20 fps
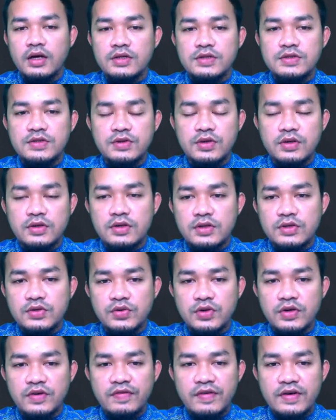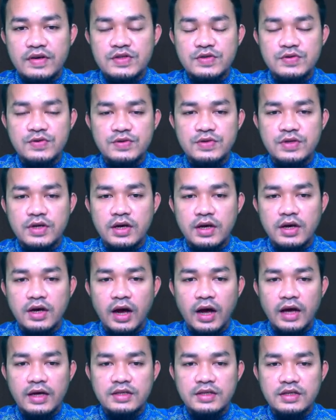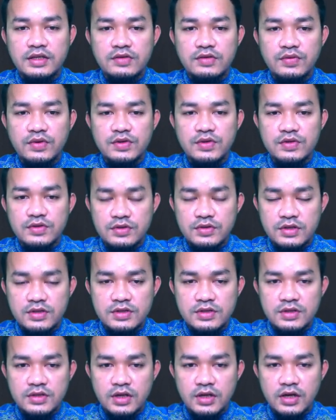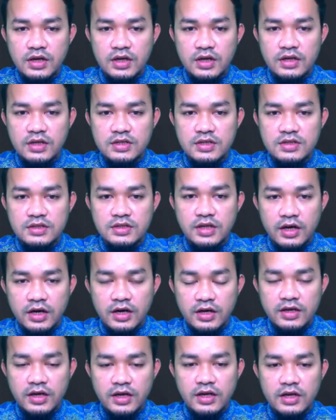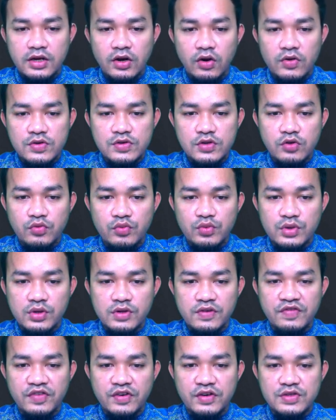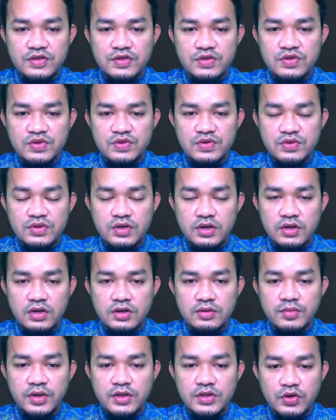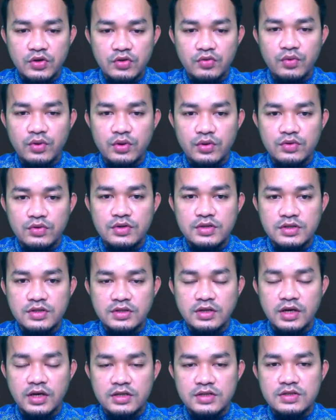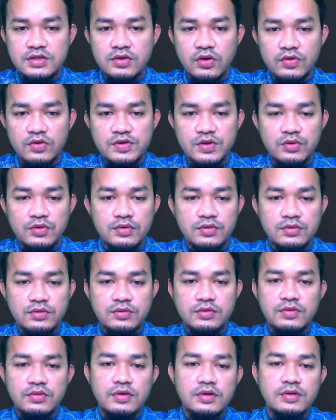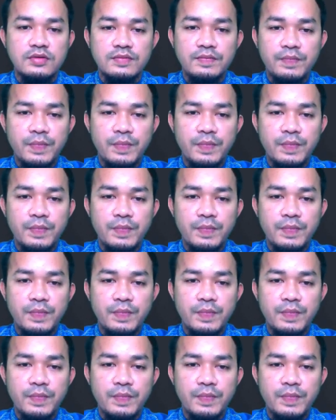To refer to the ID, we use this style, and also we refer to the method, we use this style also. Okay.